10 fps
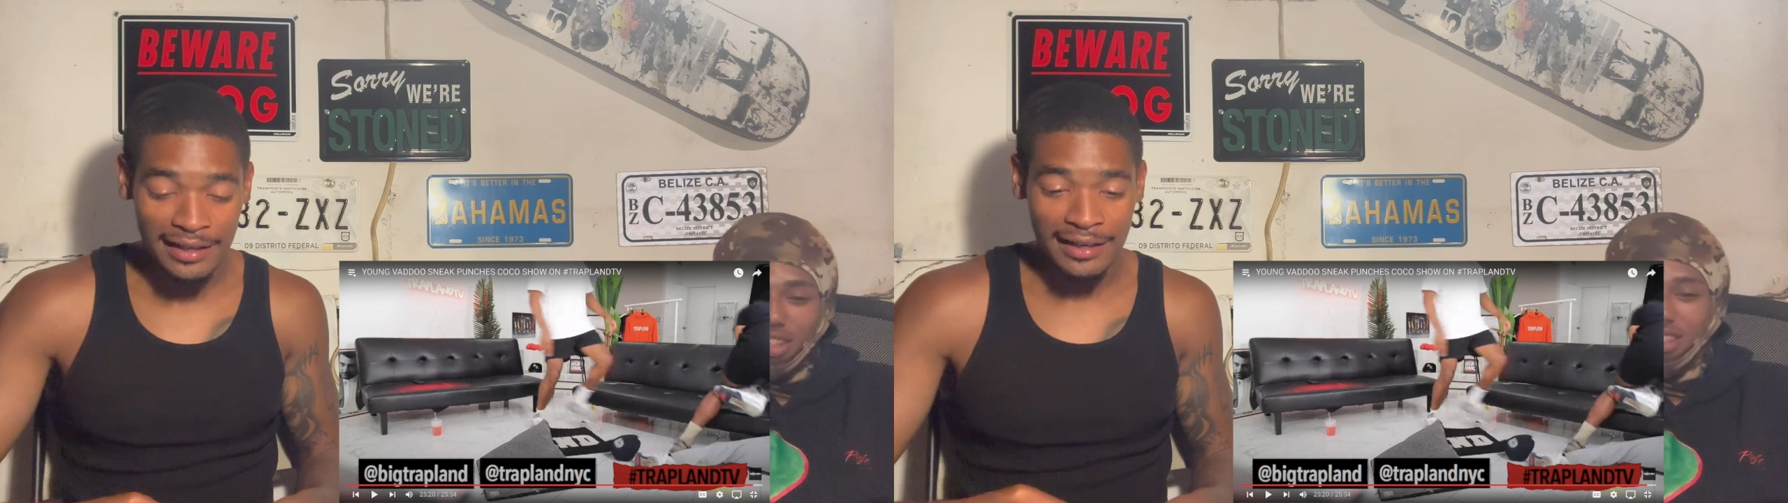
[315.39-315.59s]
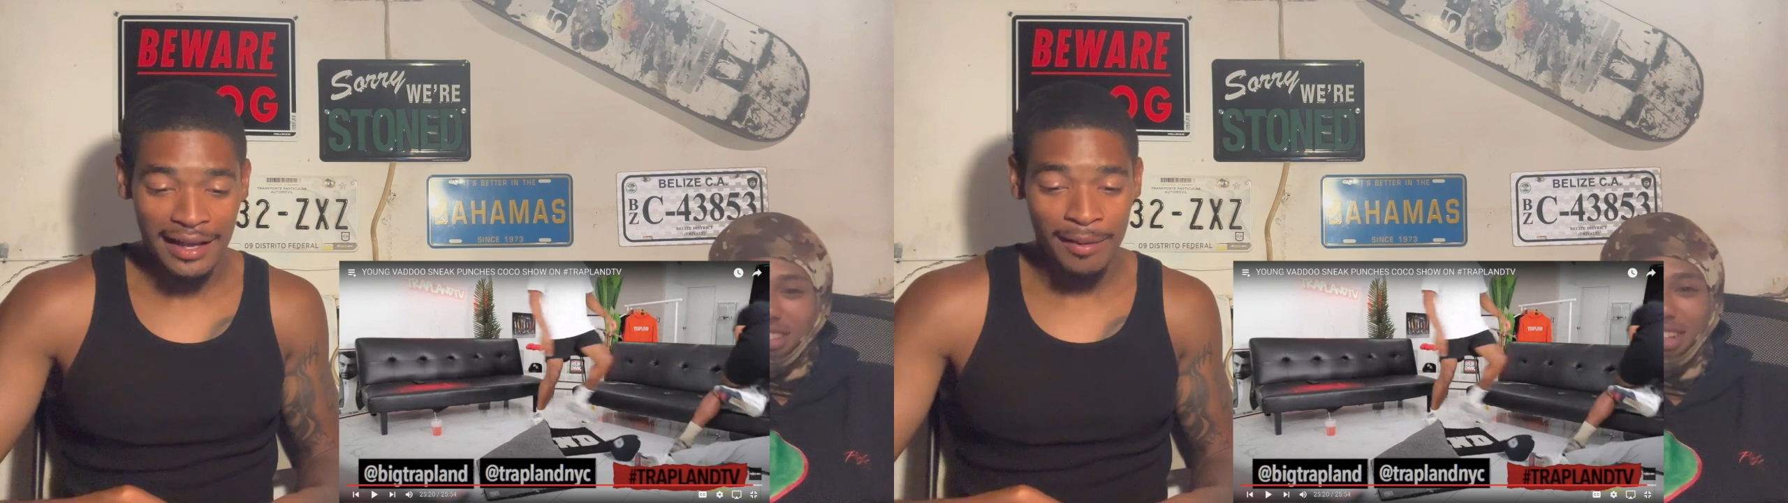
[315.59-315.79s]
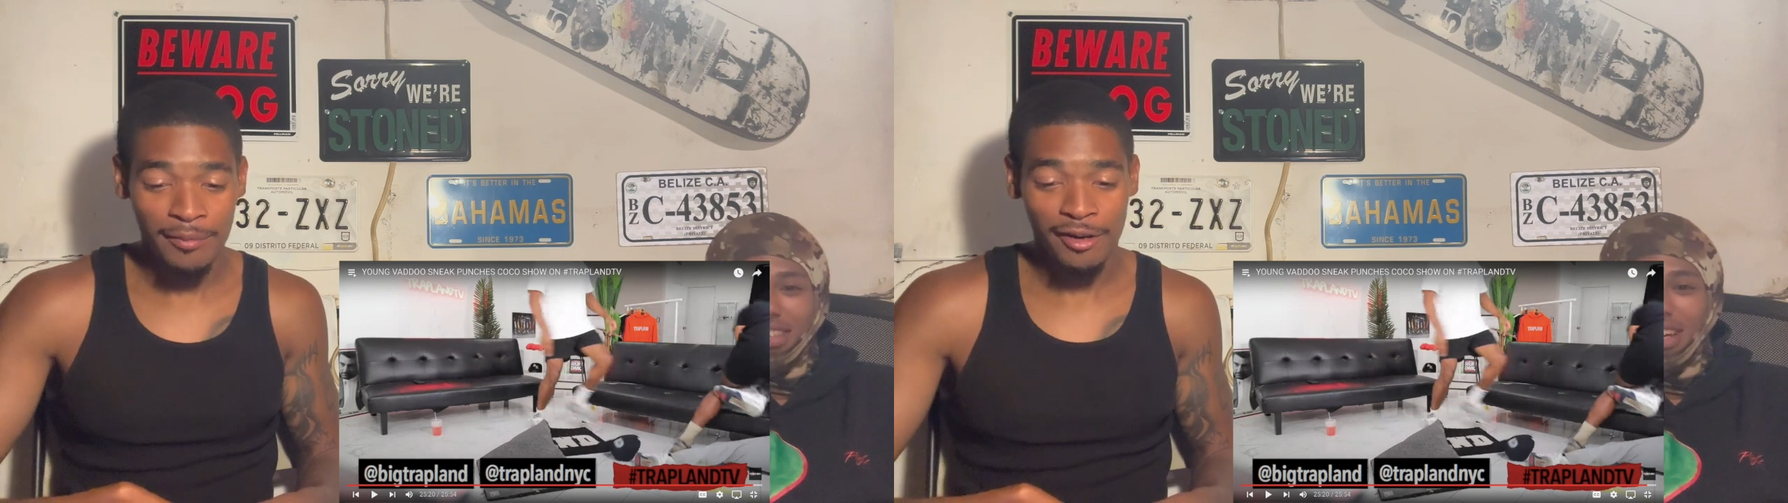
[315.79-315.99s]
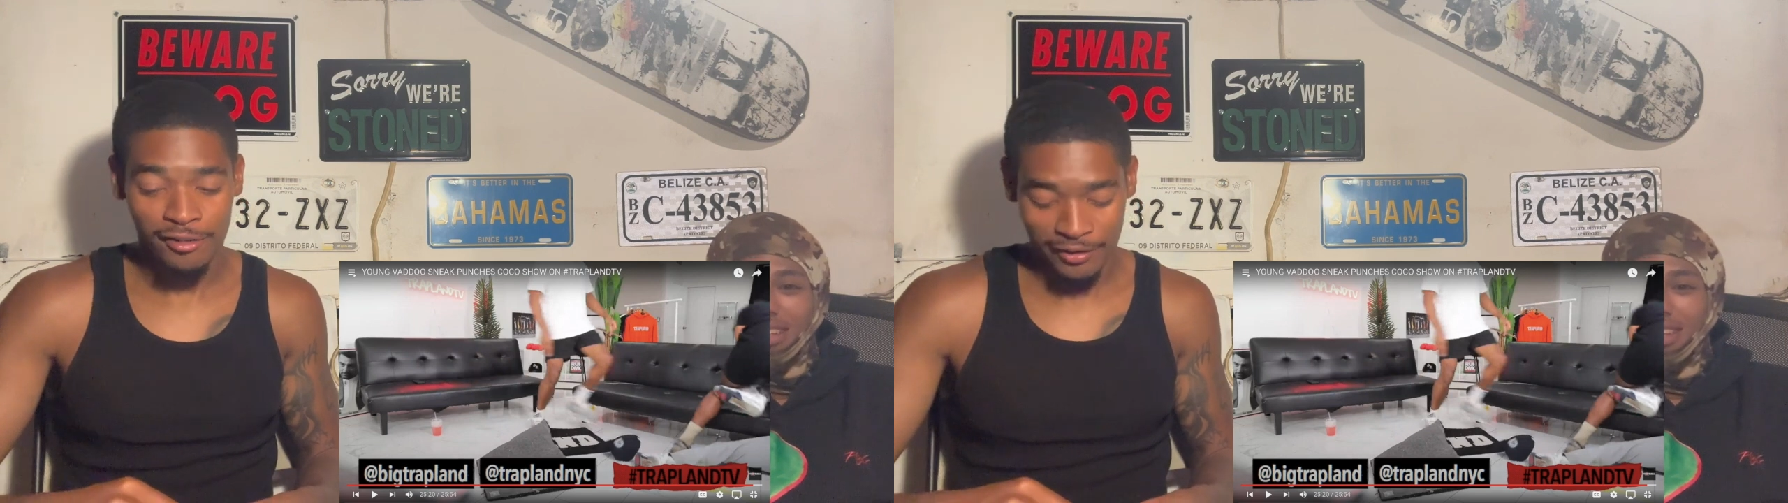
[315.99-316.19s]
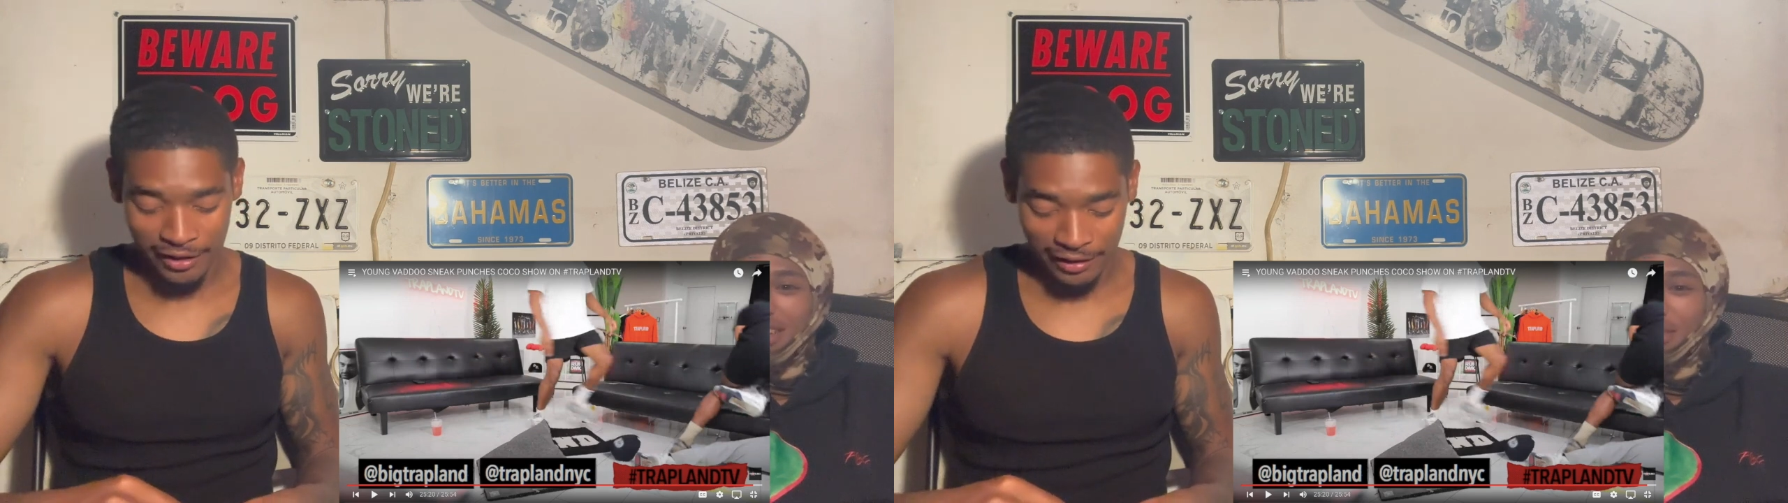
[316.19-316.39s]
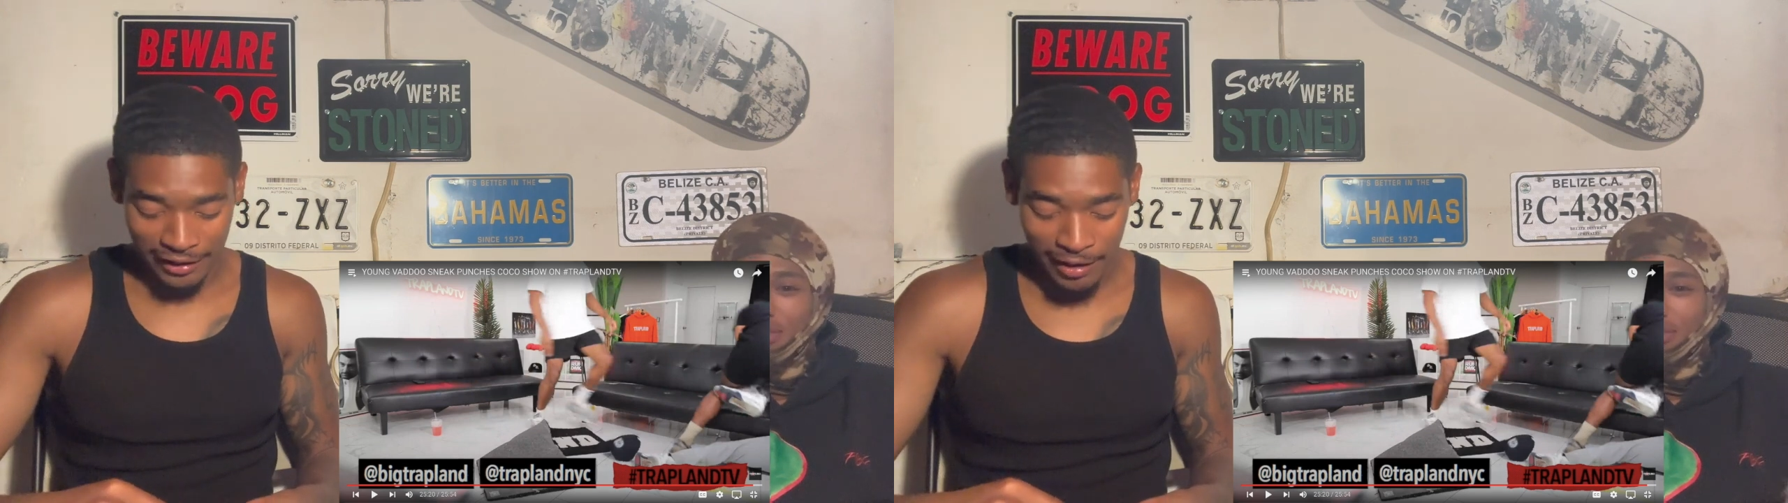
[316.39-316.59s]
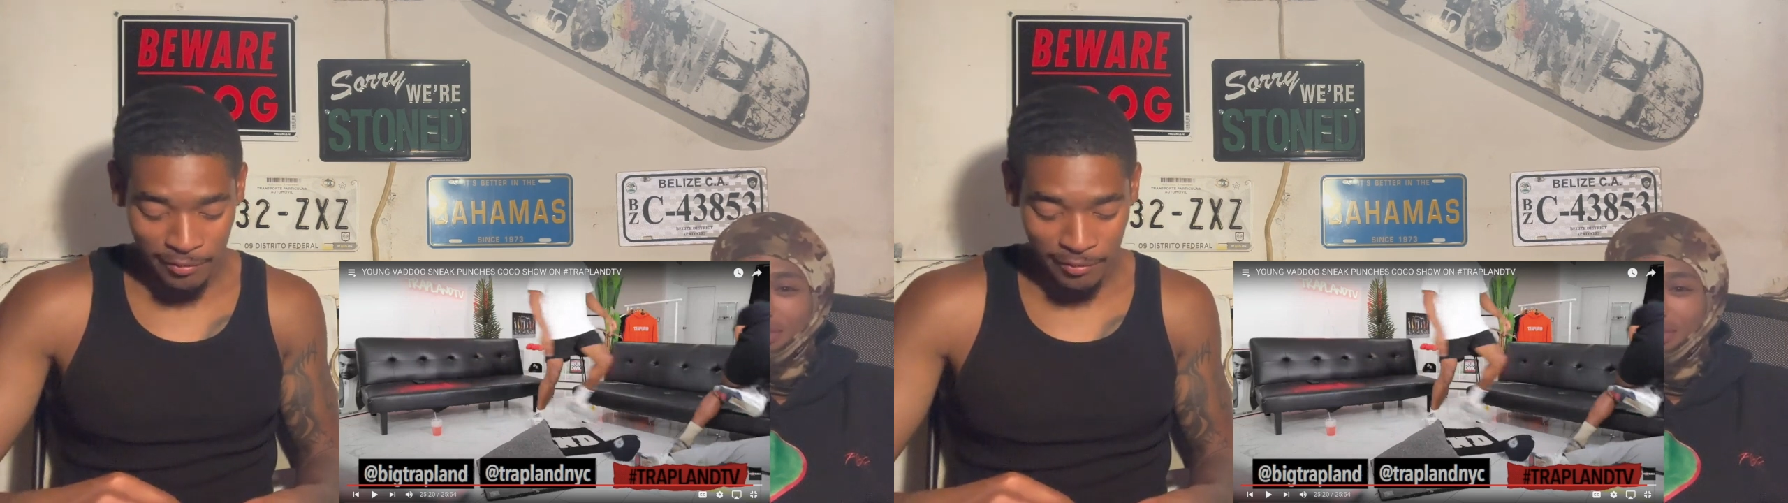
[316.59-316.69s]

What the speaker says: just that